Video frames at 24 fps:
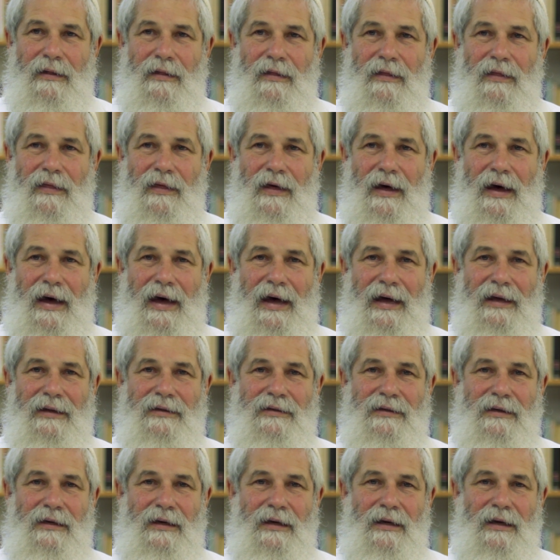
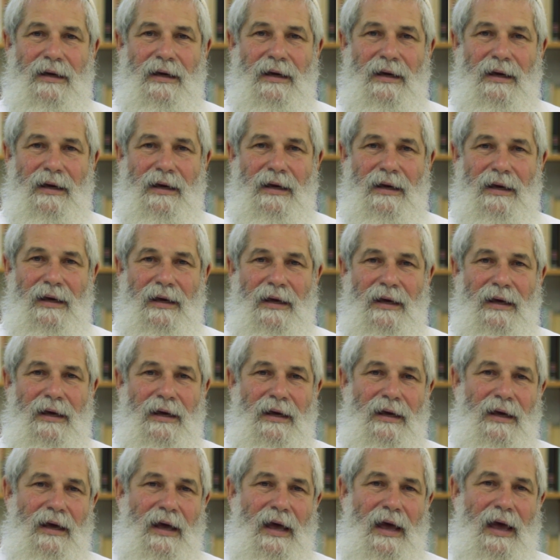that
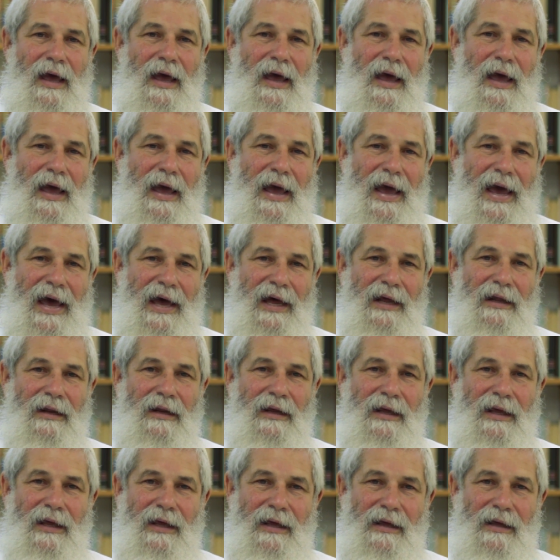he
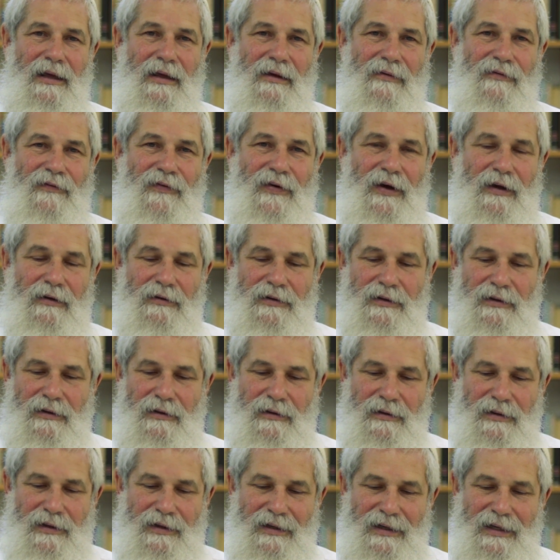
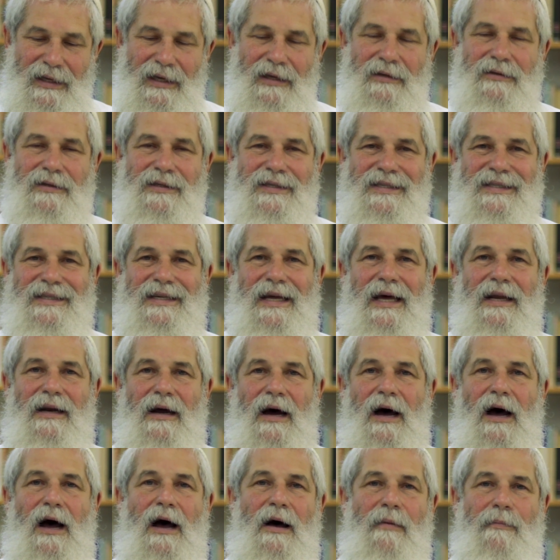felt the need to set
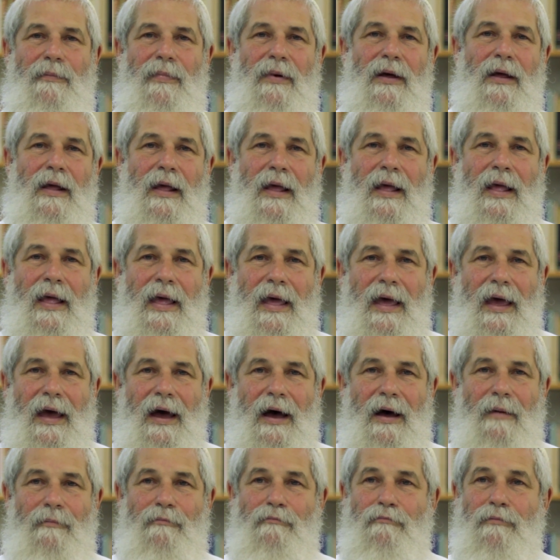up
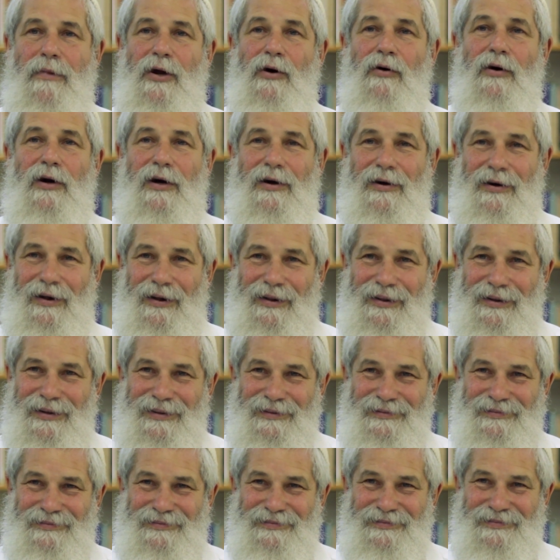a miracle.